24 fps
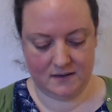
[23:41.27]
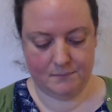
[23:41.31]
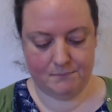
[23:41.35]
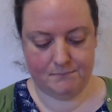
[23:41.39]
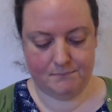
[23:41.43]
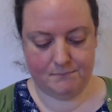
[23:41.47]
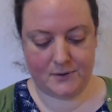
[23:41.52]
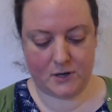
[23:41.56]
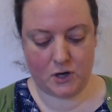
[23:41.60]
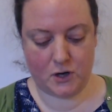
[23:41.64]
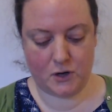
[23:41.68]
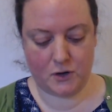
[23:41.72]

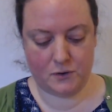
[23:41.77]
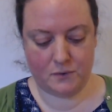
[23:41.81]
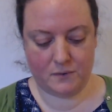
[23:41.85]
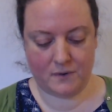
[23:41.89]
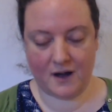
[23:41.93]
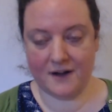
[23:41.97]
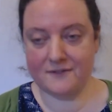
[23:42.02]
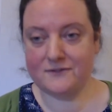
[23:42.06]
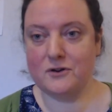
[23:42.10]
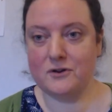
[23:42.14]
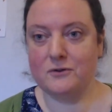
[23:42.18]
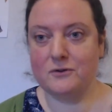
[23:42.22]
Blue.
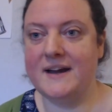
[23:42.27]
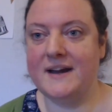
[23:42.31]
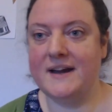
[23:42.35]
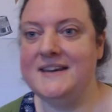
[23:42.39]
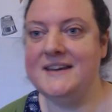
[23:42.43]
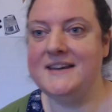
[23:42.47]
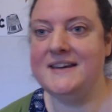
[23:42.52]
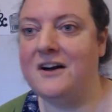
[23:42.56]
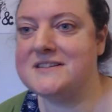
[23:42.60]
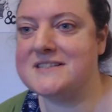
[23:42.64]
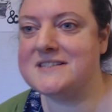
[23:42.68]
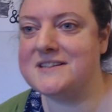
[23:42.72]
I've not written the
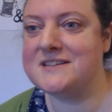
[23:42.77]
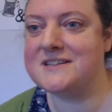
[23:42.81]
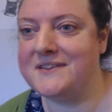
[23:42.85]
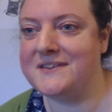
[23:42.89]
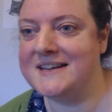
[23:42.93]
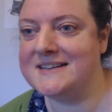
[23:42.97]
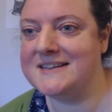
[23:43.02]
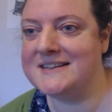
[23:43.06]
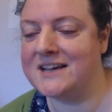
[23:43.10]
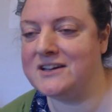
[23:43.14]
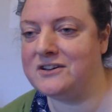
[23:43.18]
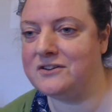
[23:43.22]
answer for
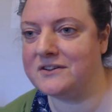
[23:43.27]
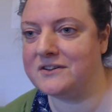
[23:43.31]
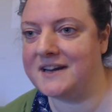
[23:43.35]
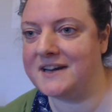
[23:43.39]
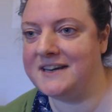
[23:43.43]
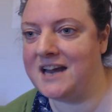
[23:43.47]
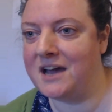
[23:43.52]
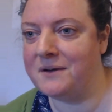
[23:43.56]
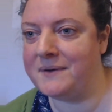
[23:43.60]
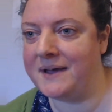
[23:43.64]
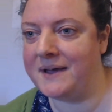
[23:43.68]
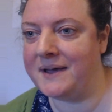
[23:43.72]
this. Thank God I
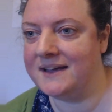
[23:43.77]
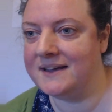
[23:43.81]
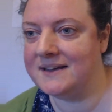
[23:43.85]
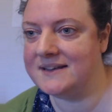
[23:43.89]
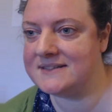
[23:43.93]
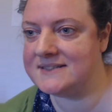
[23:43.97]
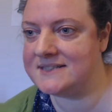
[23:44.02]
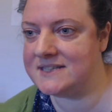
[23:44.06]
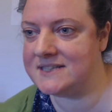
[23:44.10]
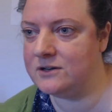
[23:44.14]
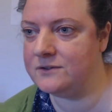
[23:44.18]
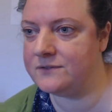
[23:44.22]
know it.
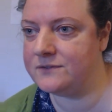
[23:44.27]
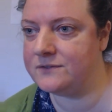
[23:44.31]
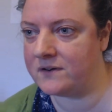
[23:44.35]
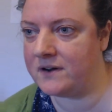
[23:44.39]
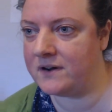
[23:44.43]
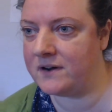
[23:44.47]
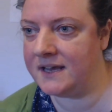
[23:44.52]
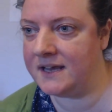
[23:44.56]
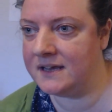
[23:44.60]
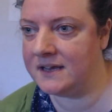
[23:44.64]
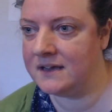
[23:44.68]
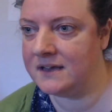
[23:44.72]
It's silver,
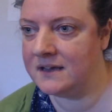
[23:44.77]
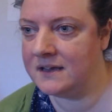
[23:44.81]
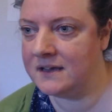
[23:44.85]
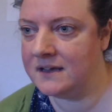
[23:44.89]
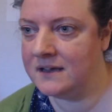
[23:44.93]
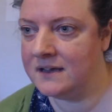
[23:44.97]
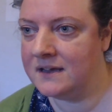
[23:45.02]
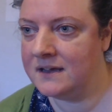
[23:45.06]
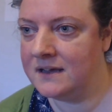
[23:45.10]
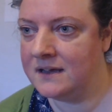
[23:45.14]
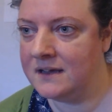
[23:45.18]
right? Yeah.